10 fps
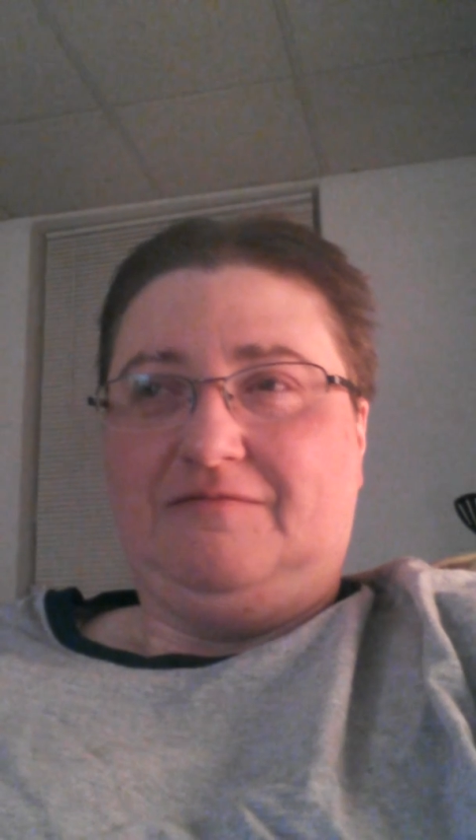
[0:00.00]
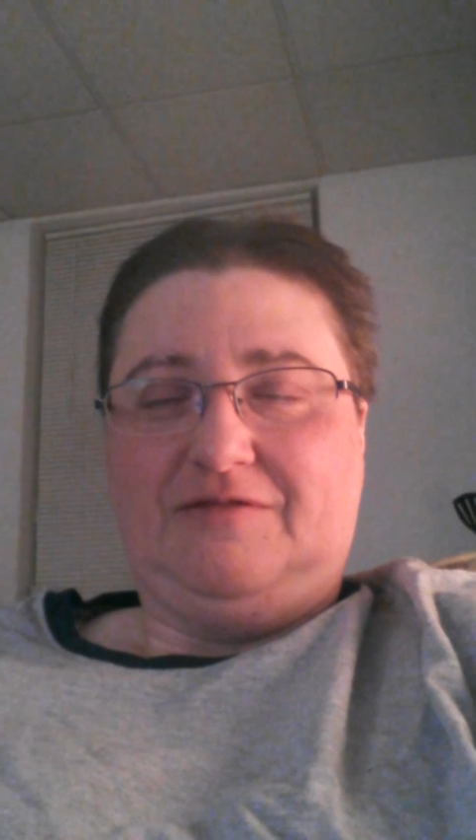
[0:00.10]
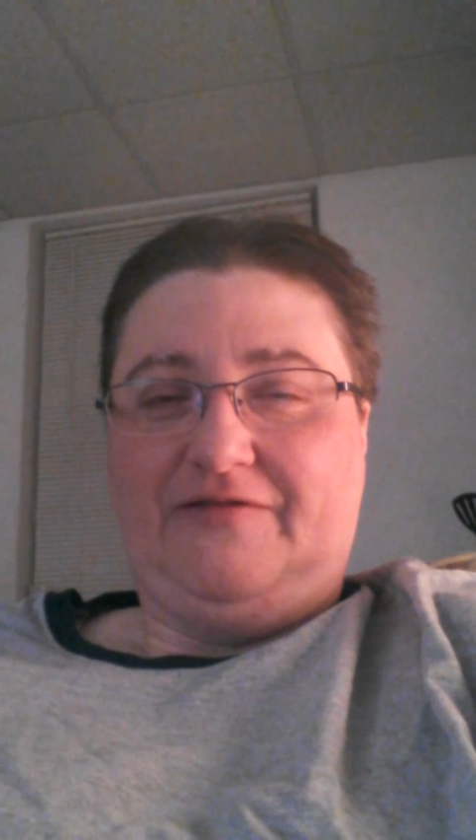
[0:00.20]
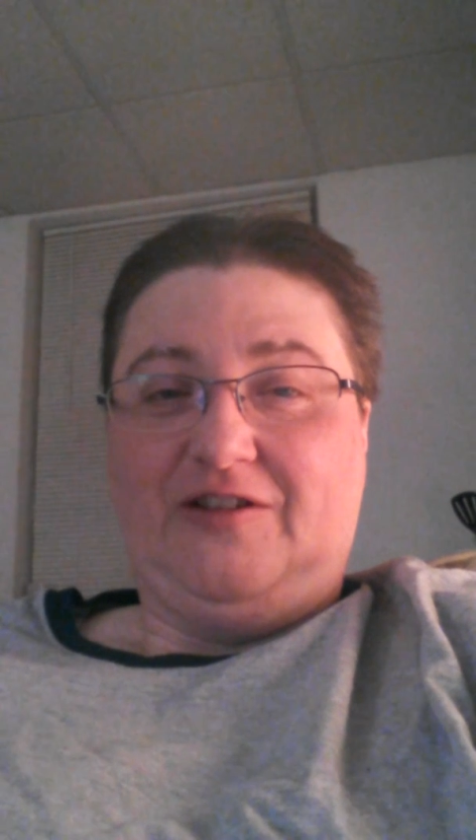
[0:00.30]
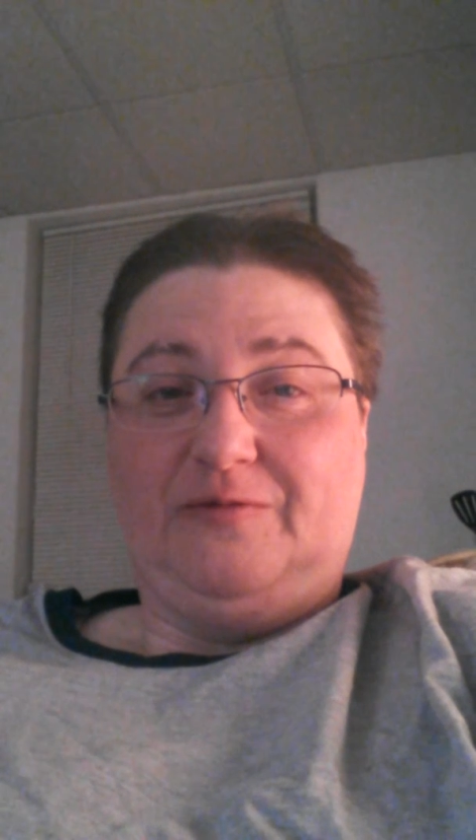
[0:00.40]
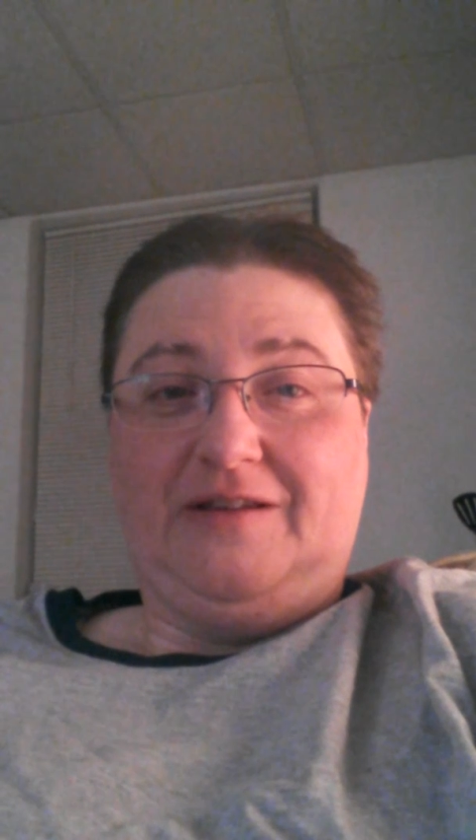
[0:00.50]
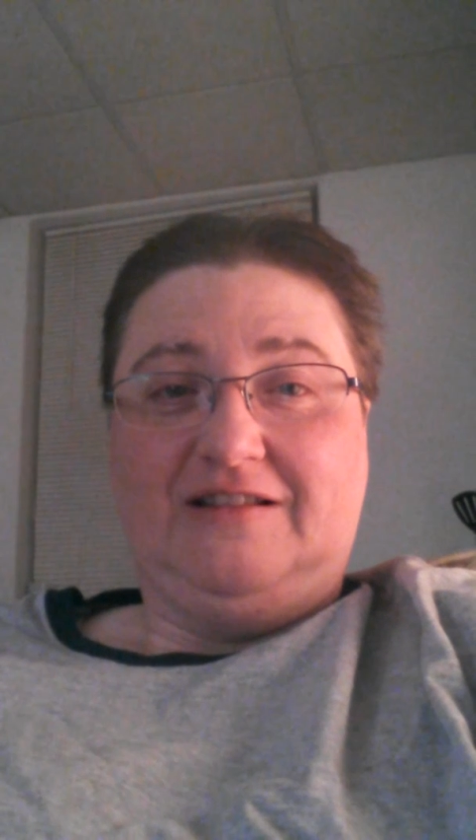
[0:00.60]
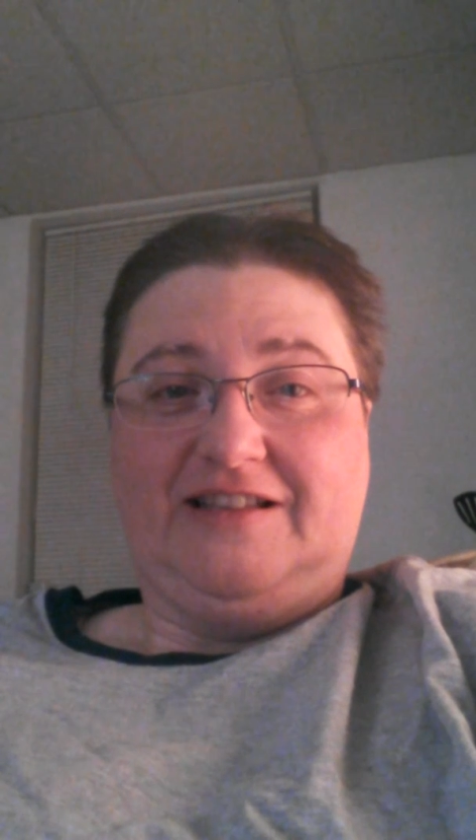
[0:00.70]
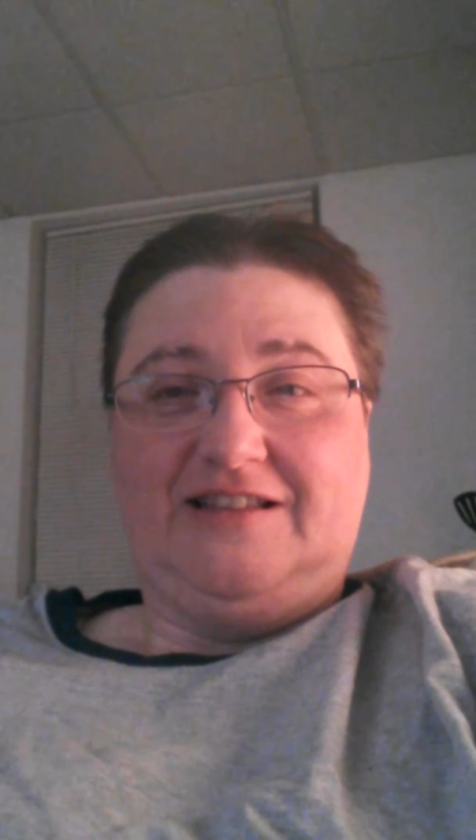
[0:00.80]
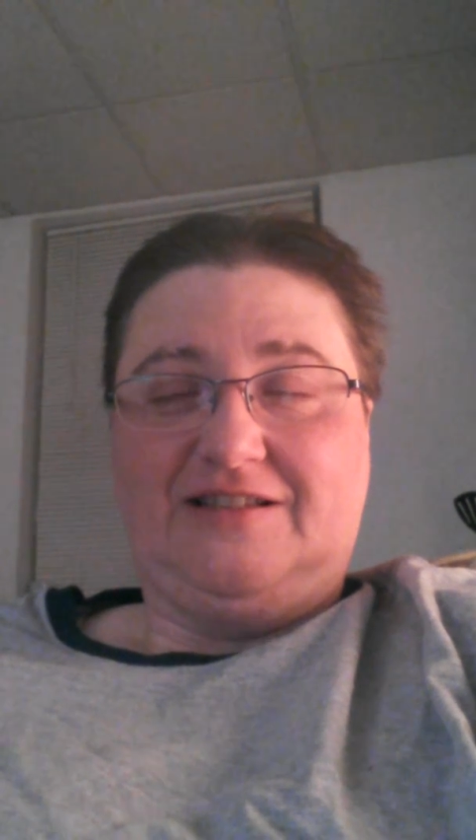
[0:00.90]
developing
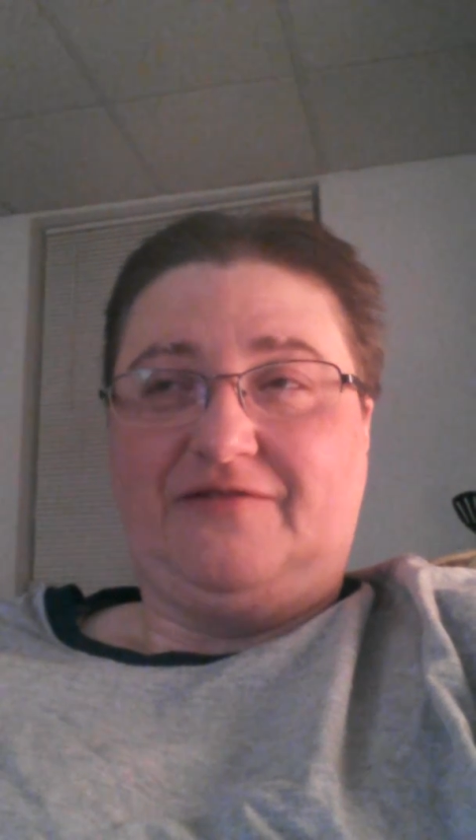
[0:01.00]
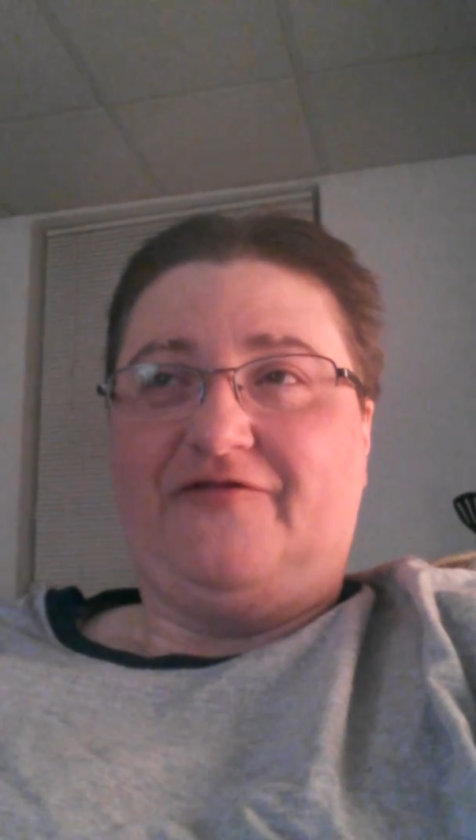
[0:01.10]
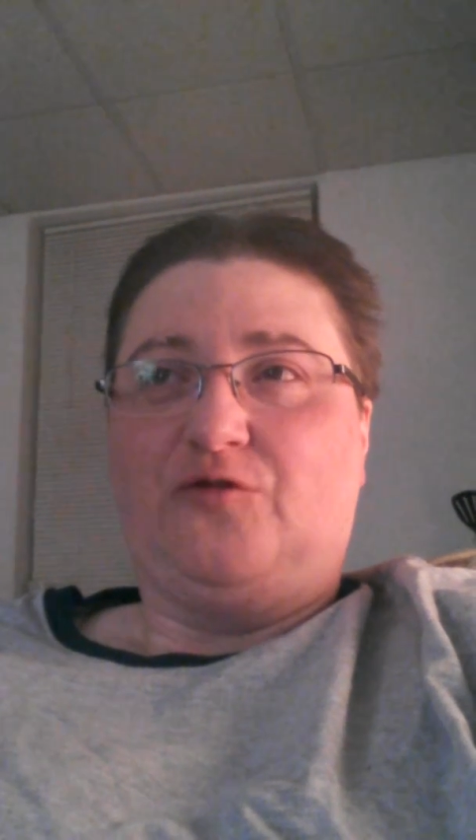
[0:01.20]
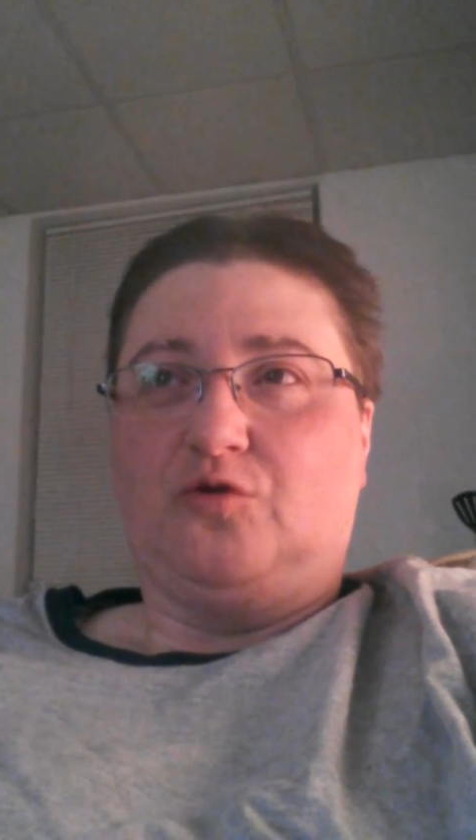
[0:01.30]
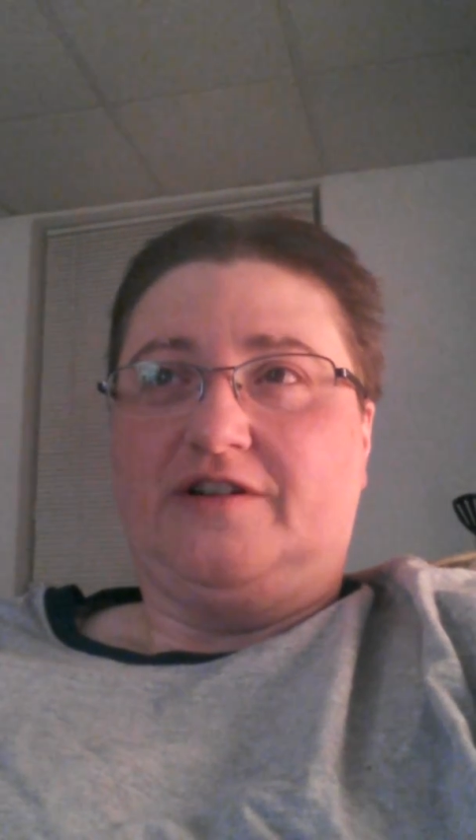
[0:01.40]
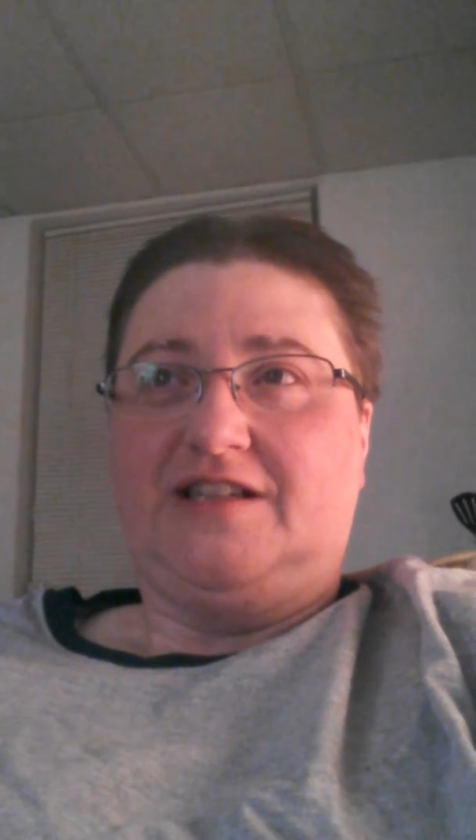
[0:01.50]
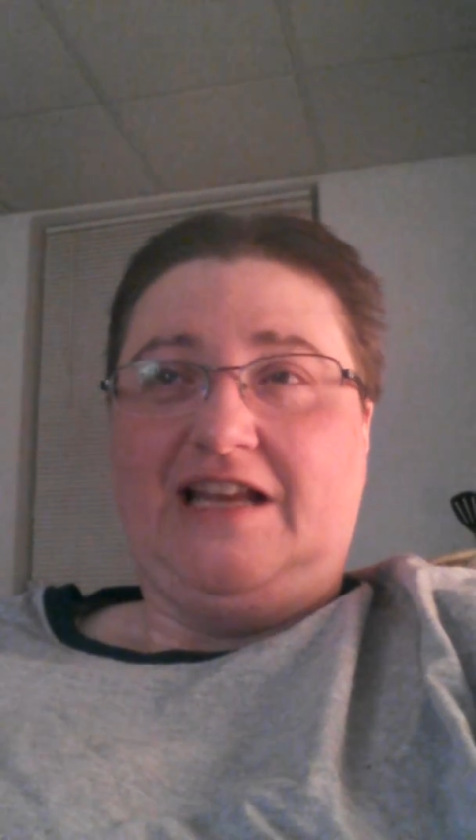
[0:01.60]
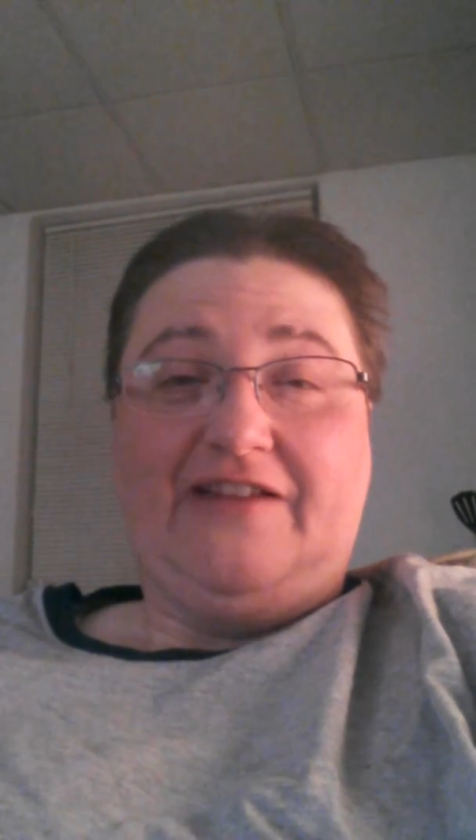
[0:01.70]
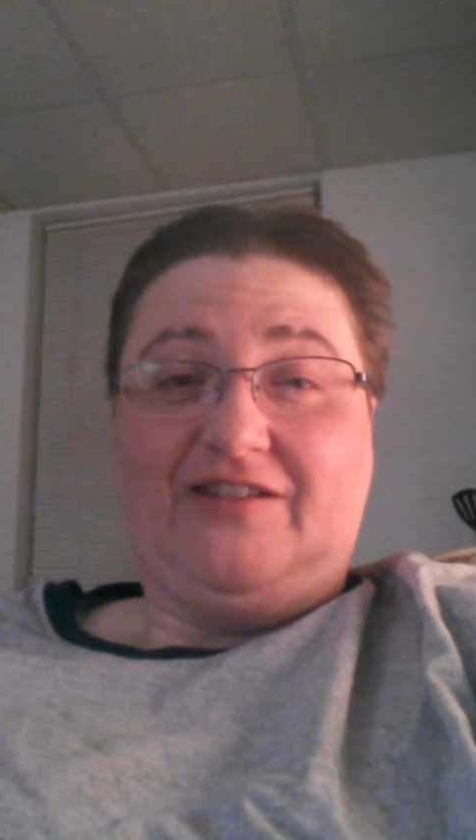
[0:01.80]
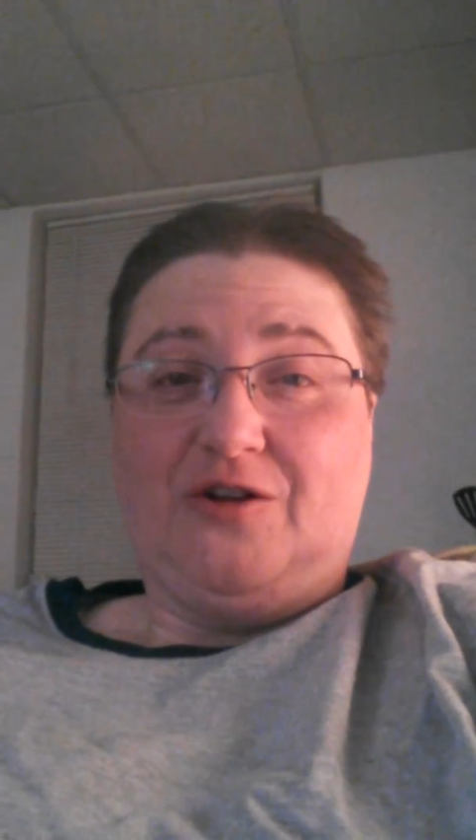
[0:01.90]
like this forest and
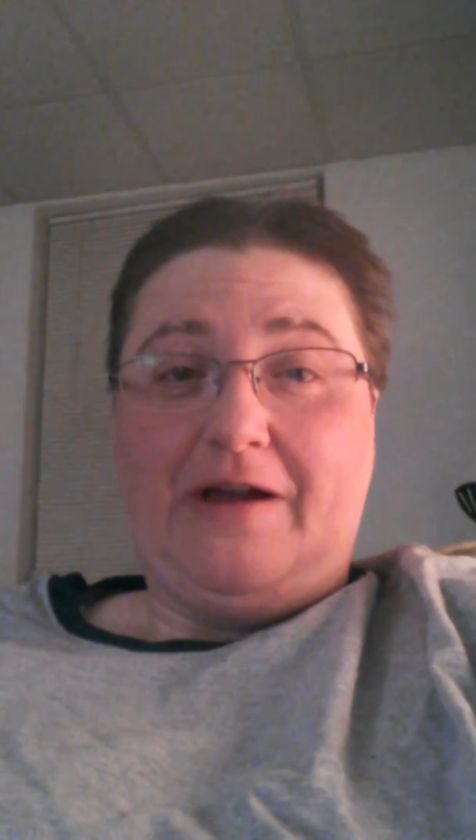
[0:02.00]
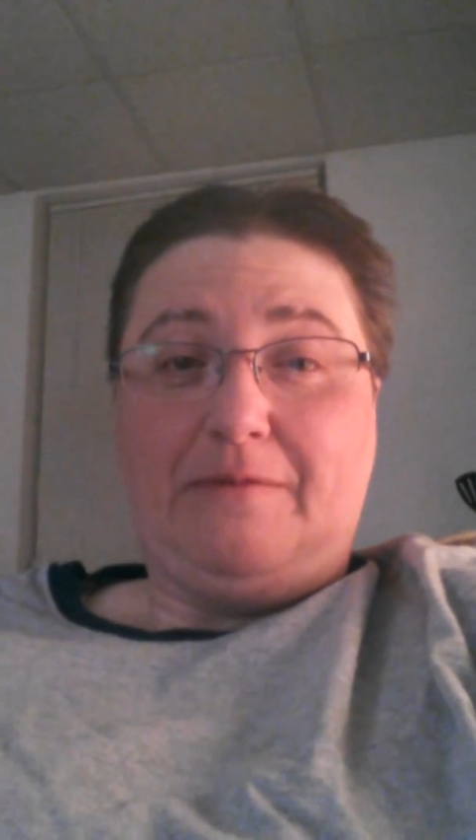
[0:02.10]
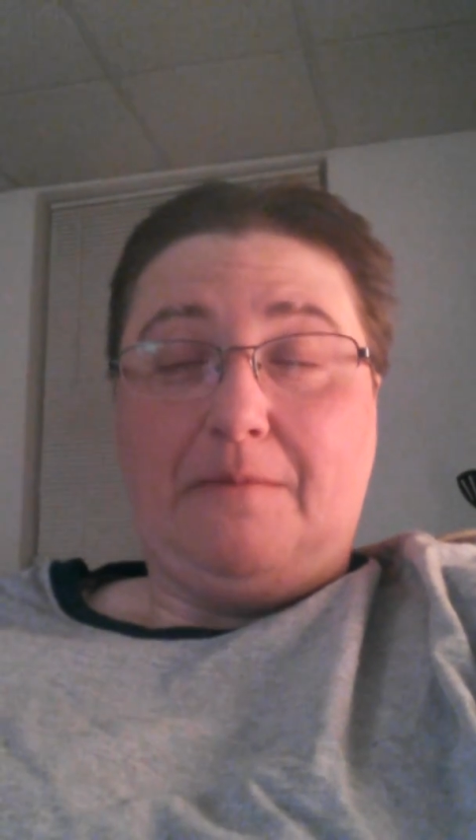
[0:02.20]
having to go have my